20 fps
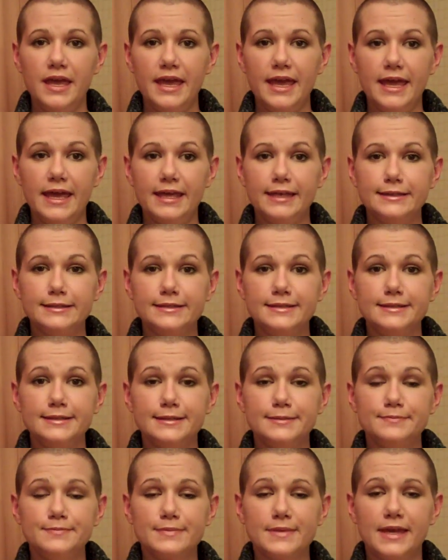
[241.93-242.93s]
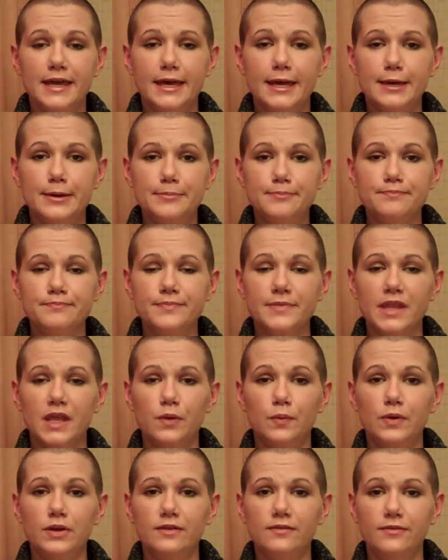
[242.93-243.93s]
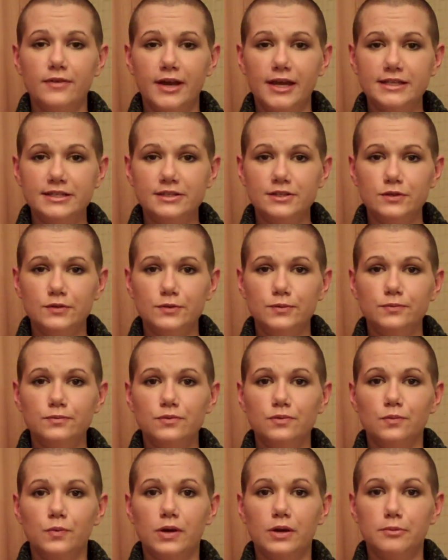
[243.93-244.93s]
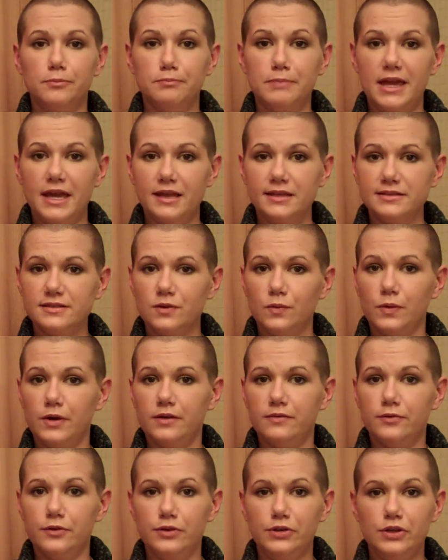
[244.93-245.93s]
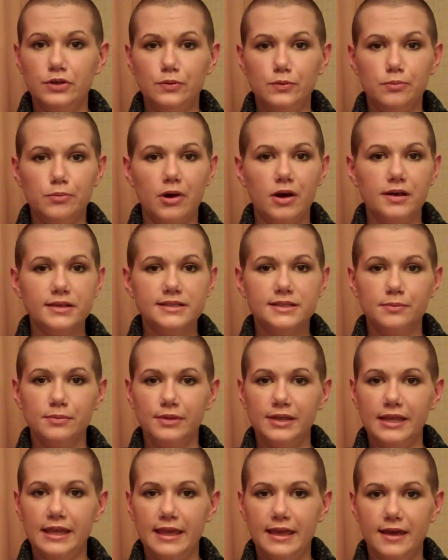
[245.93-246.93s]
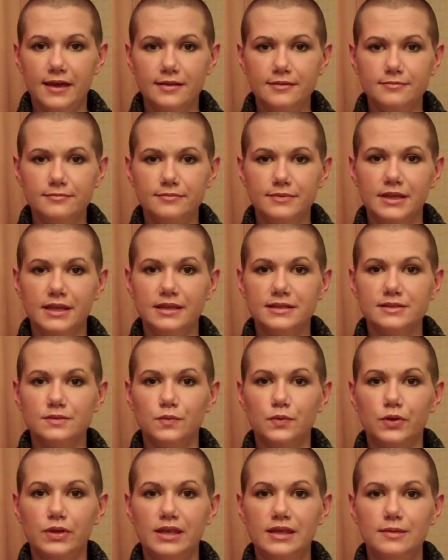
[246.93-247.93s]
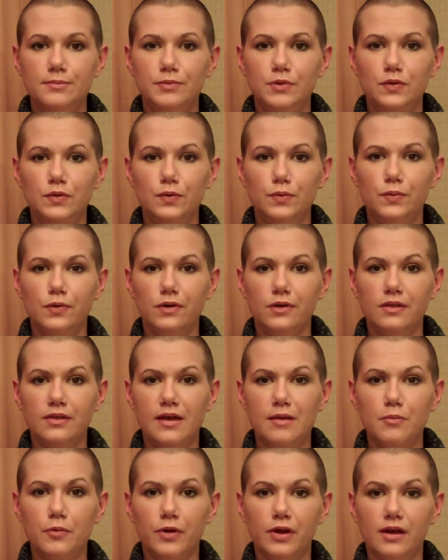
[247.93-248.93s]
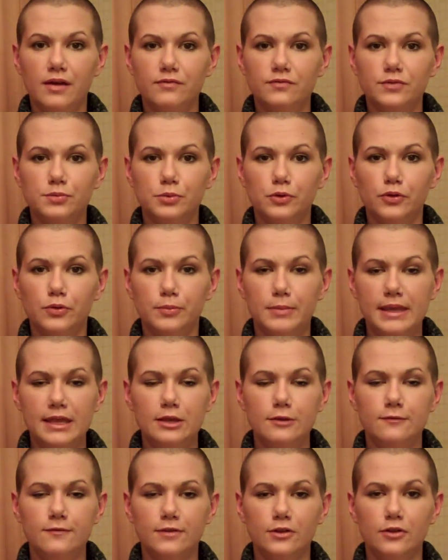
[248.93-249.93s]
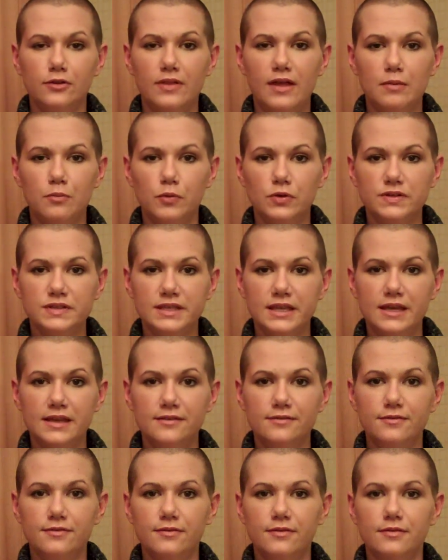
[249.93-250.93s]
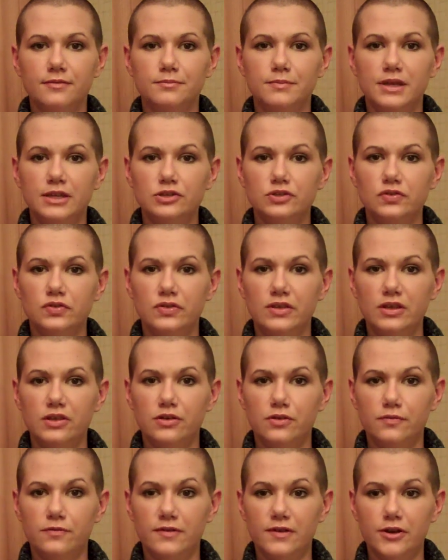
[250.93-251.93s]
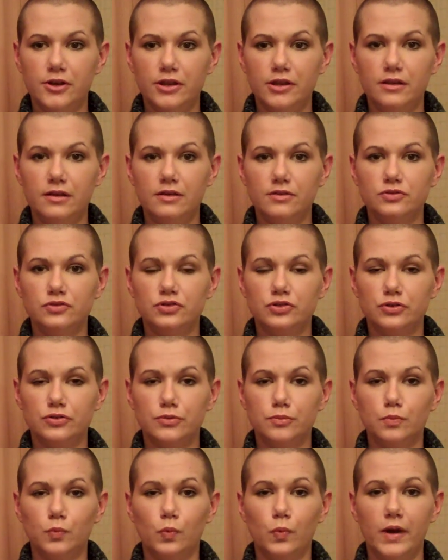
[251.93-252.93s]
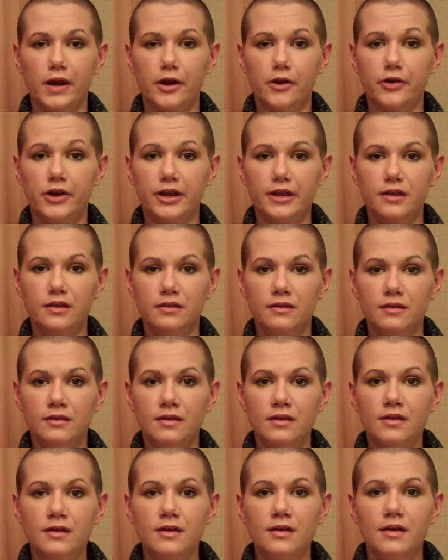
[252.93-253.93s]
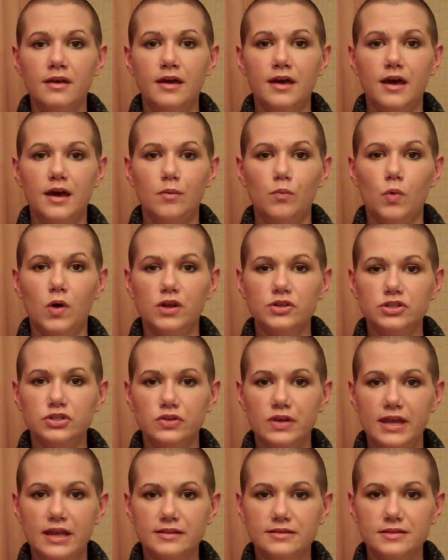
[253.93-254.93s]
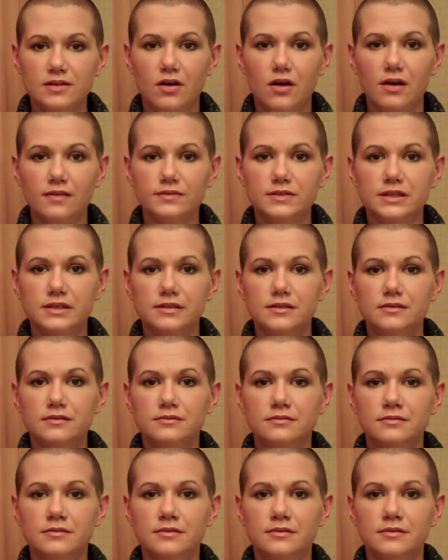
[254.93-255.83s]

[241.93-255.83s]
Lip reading: And I would advise you, wear a mask wherever you possibly can, because it will keep you a lot more comfortable and make you feel a lot more safe. Make sure that you're very germ wary. Wash your hands often.